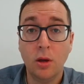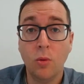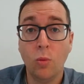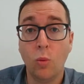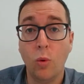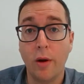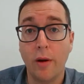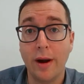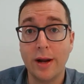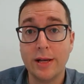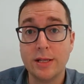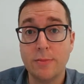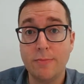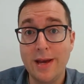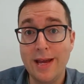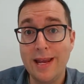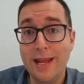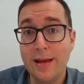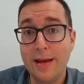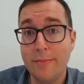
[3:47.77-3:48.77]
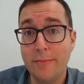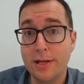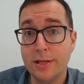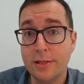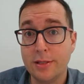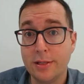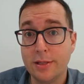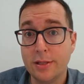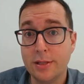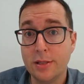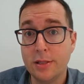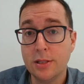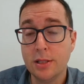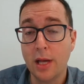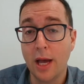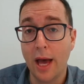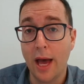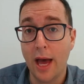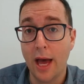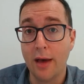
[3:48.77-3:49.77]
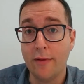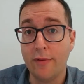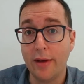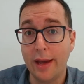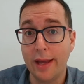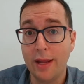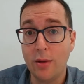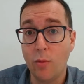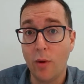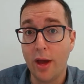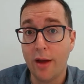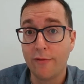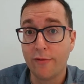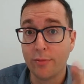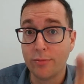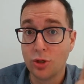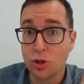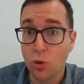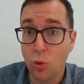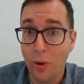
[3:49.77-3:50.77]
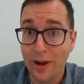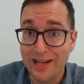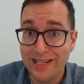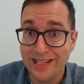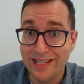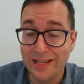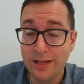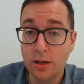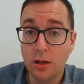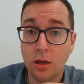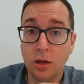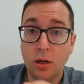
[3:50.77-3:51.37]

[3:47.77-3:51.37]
whereas medium businesses have anywhere from 20